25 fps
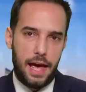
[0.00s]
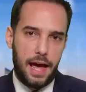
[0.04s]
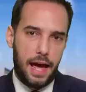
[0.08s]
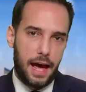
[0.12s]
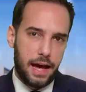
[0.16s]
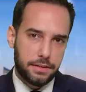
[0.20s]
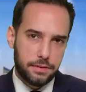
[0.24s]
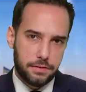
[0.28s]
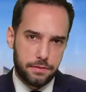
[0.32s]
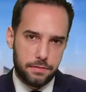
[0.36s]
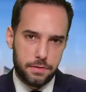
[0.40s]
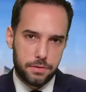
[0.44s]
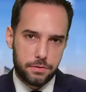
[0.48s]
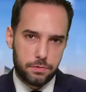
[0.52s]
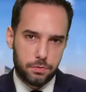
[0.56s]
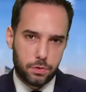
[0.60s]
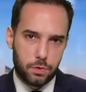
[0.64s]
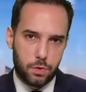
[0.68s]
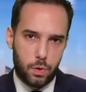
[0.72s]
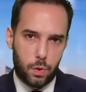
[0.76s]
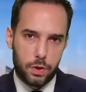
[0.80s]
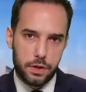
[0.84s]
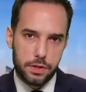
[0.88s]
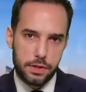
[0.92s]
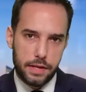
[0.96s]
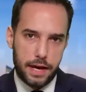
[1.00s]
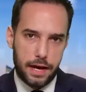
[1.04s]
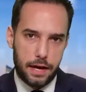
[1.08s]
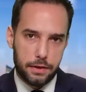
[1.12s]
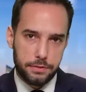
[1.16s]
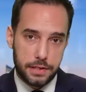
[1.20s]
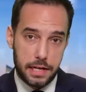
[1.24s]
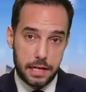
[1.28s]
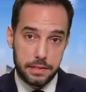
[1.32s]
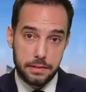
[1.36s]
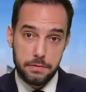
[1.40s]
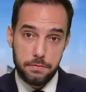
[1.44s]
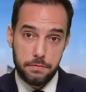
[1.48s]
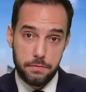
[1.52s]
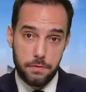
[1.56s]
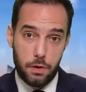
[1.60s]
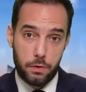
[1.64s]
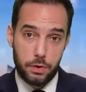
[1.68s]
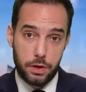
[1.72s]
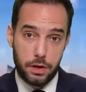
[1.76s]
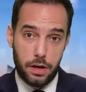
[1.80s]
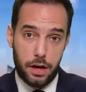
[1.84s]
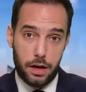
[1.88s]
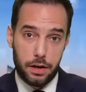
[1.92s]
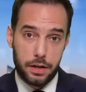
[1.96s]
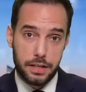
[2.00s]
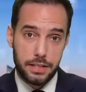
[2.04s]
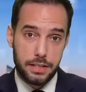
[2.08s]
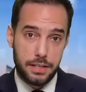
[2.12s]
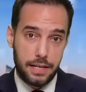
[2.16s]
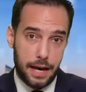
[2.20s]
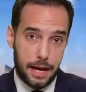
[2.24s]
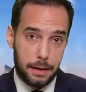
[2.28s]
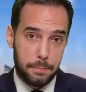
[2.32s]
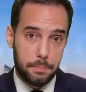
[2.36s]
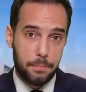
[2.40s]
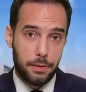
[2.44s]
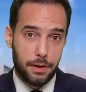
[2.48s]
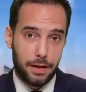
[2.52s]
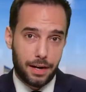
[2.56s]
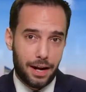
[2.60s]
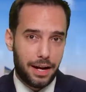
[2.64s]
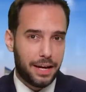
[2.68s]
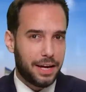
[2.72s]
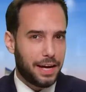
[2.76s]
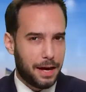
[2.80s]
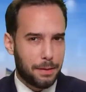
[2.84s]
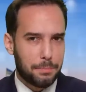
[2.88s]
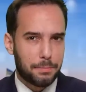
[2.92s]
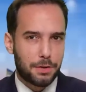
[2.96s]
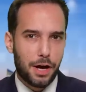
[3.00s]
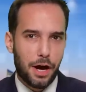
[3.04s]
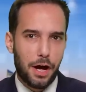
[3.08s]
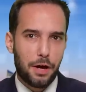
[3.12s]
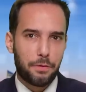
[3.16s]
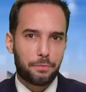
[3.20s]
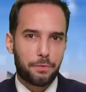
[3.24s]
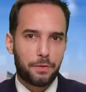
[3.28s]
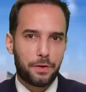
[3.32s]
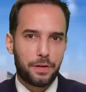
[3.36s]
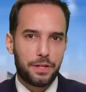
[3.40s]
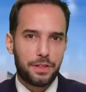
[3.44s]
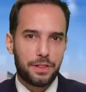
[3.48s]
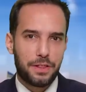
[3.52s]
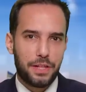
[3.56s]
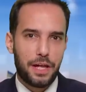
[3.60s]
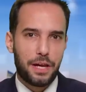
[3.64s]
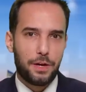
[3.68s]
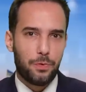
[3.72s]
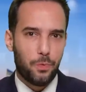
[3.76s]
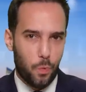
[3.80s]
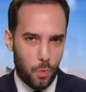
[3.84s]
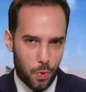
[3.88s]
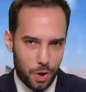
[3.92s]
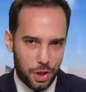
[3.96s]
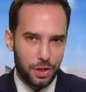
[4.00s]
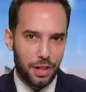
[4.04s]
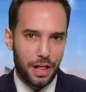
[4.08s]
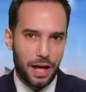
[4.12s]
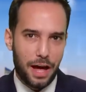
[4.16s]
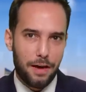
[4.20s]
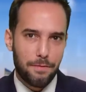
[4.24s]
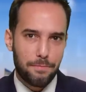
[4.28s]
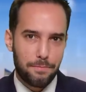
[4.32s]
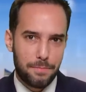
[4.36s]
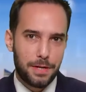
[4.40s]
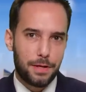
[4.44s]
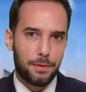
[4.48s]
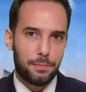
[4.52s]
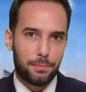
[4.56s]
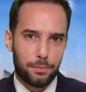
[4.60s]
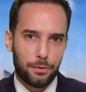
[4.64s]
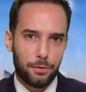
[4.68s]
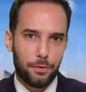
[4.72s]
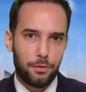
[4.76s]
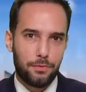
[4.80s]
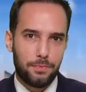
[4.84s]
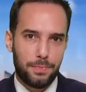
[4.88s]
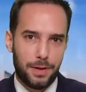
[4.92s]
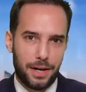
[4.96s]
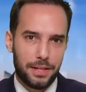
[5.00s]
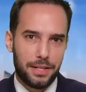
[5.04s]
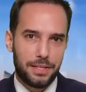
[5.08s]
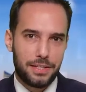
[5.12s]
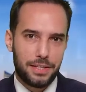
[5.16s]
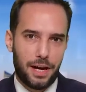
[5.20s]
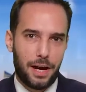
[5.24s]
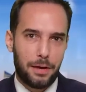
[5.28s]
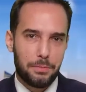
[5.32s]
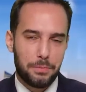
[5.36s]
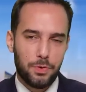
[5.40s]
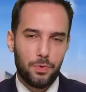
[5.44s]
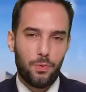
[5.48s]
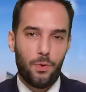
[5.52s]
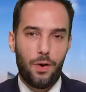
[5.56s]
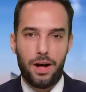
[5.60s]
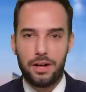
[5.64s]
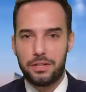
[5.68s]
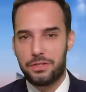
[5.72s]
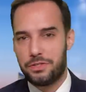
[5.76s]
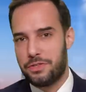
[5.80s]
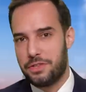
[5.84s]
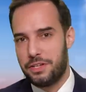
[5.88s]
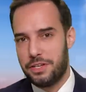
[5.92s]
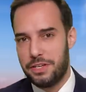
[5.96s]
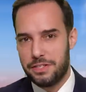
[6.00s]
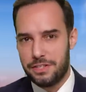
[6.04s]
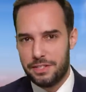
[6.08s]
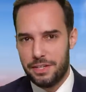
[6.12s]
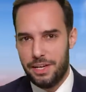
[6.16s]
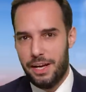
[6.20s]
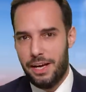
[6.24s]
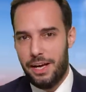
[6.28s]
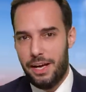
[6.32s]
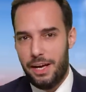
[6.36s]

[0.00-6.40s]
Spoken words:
As of this recording, the House hasn't voted on it yet, but I am confident that it will have been approved by the time you watch this,